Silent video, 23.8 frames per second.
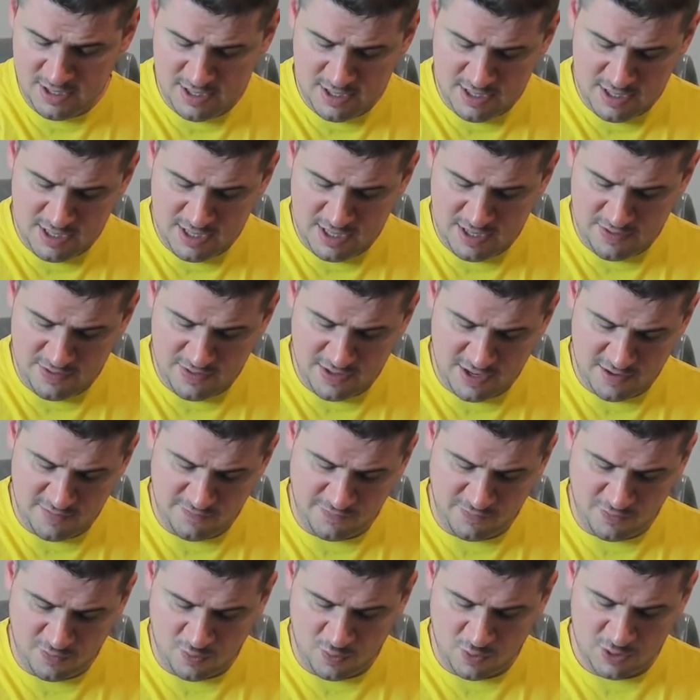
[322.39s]
And then,
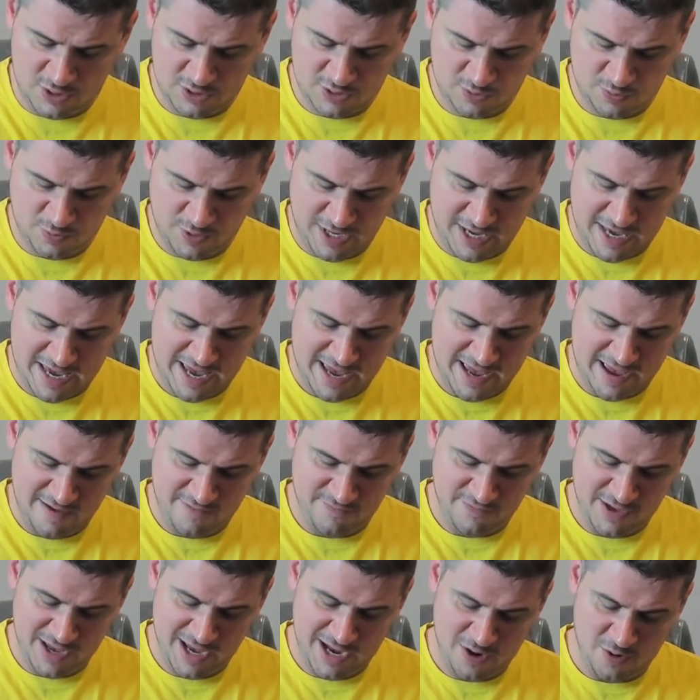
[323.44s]
of course, we
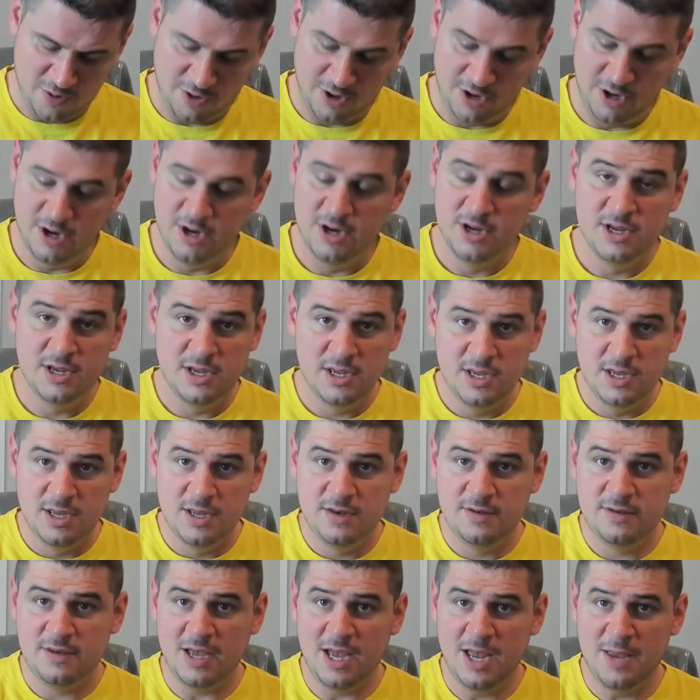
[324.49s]
have our
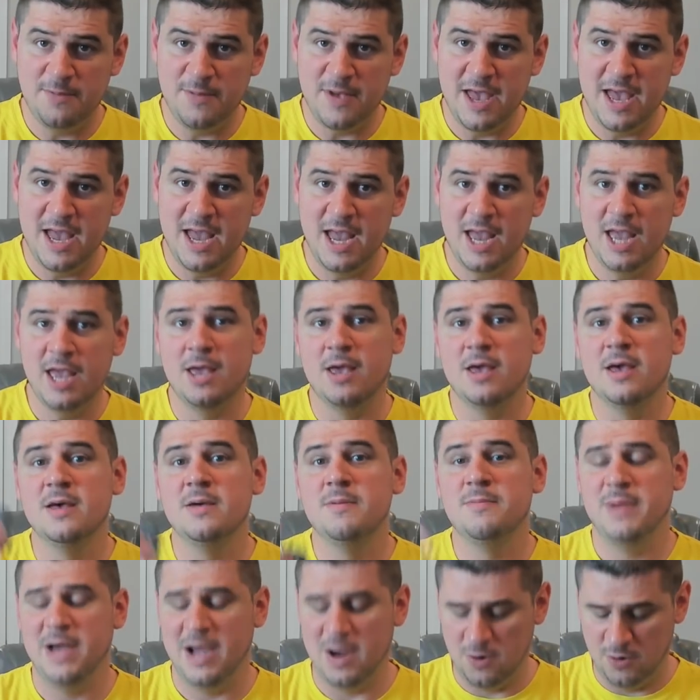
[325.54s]
Type A
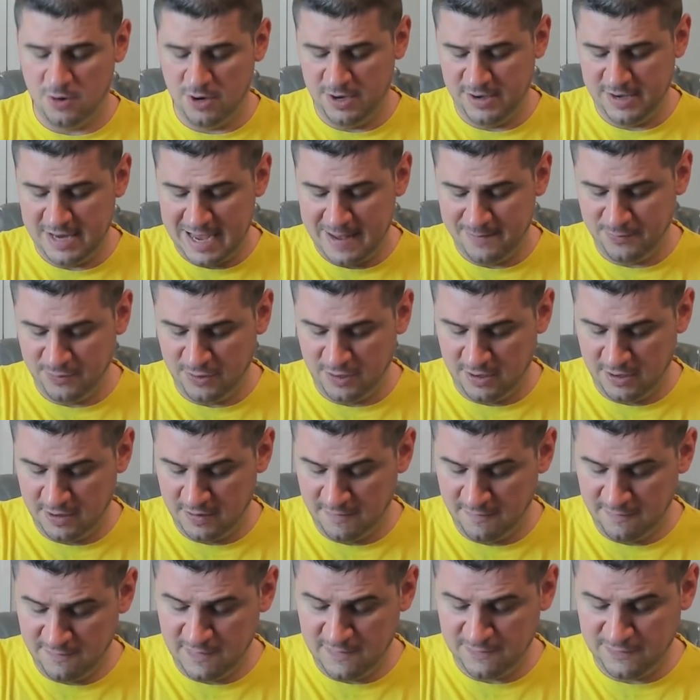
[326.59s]
power adapter,
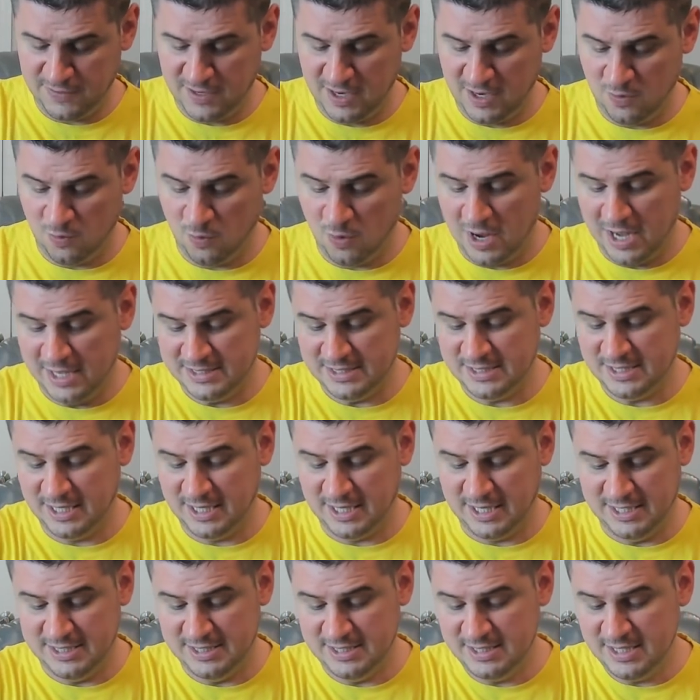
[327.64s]
15 watts,
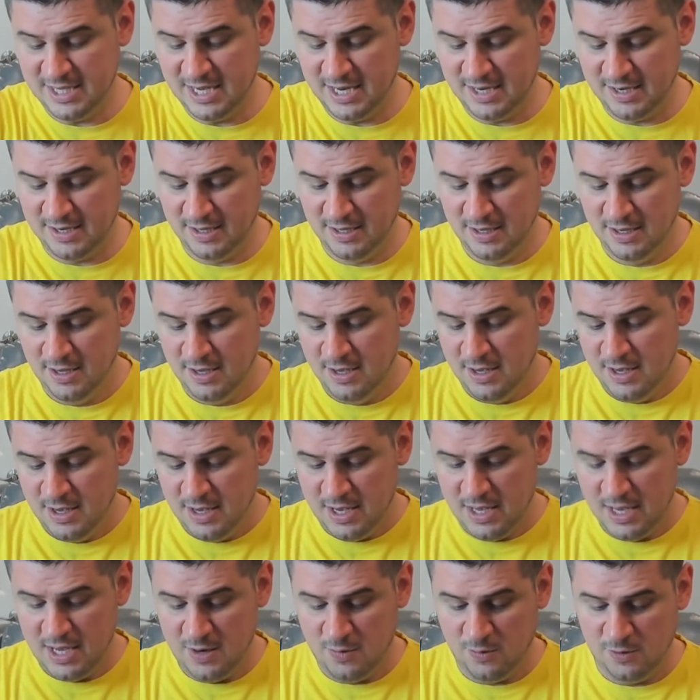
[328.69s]
like I said.
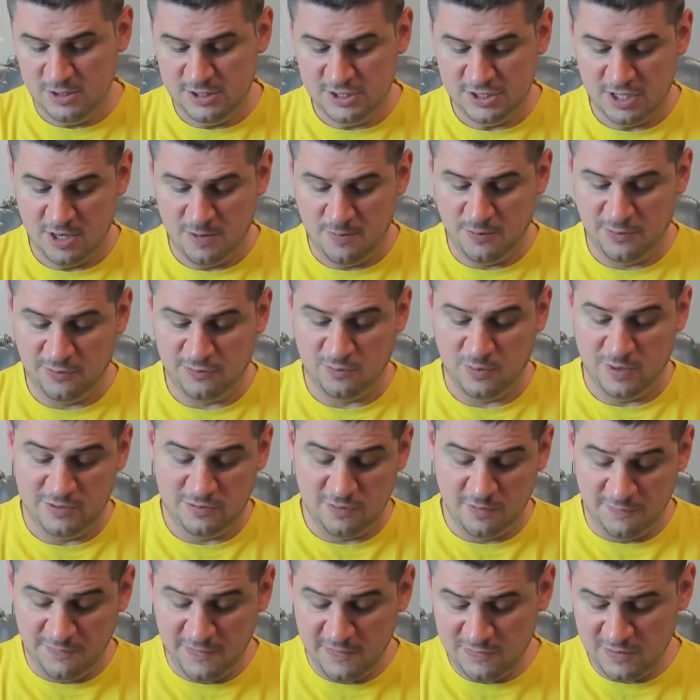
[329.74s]
And we're just going to put this away.
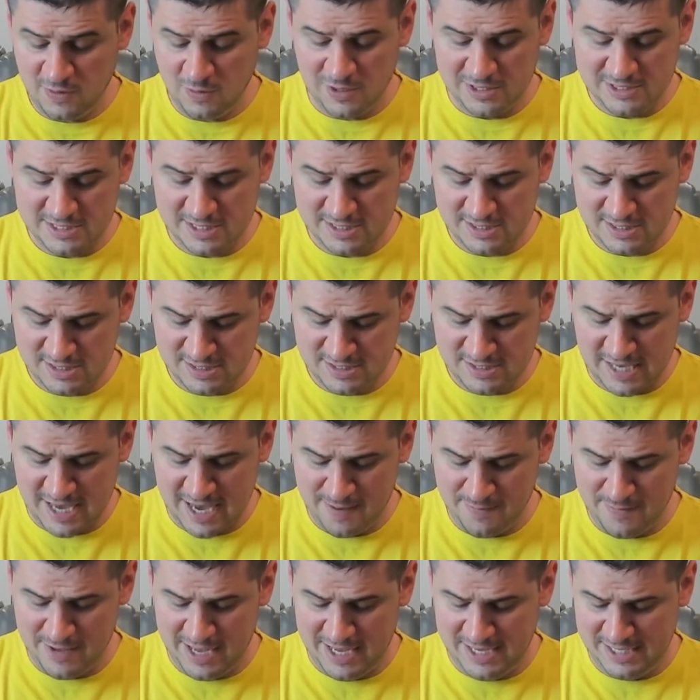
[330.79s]
So 15 watts, that's the
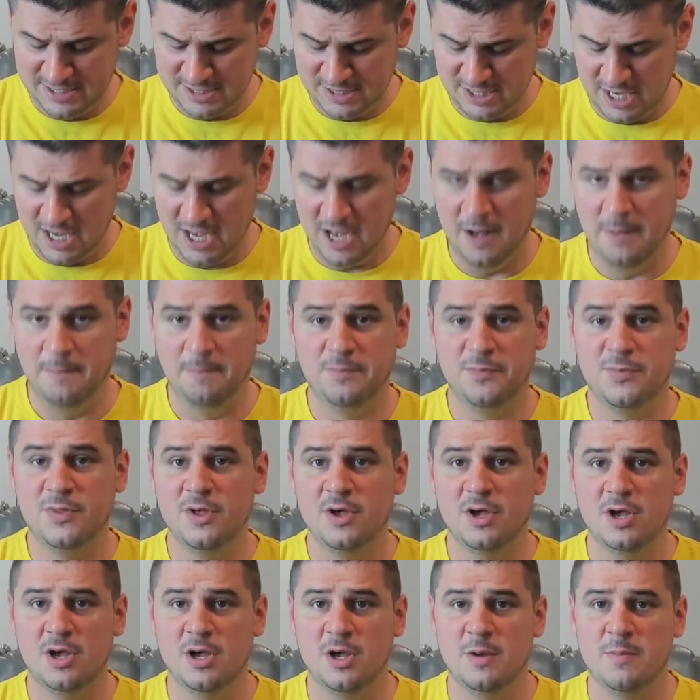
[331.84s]
same as
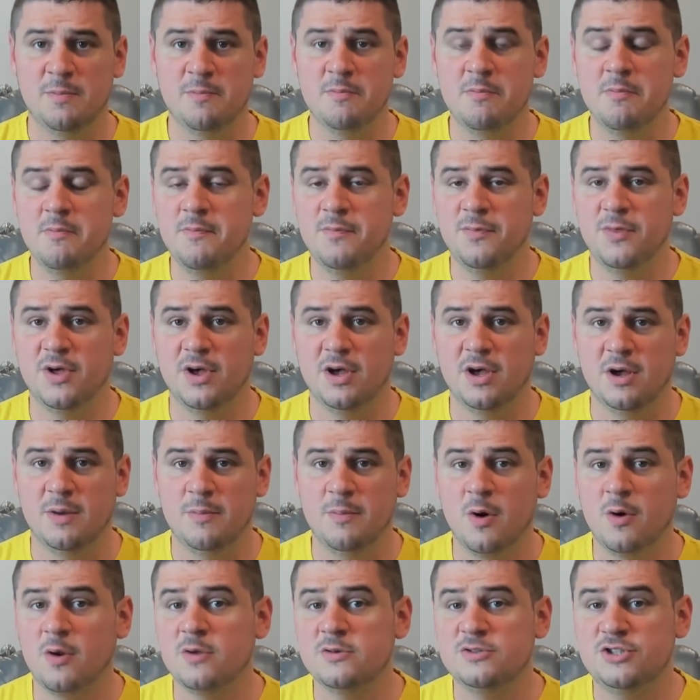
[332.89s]
the
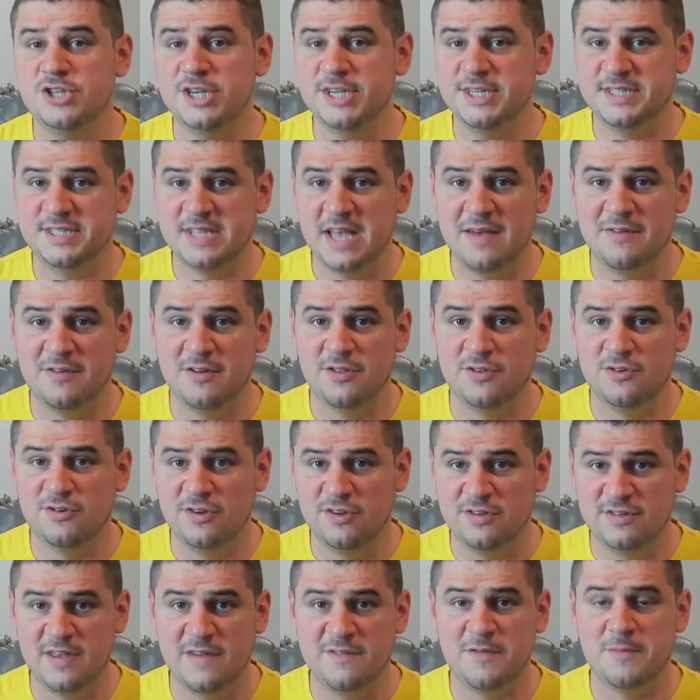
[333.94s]
Moto G7 and the
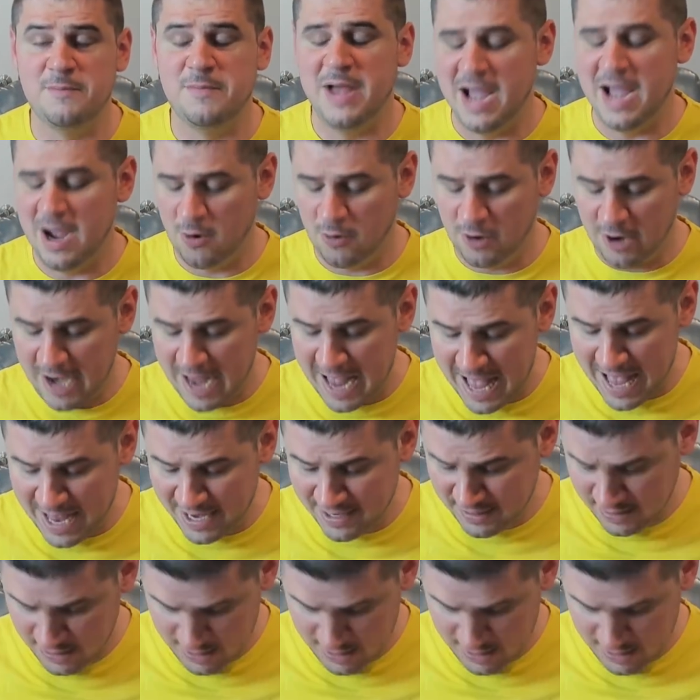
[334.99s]
G7 Power had.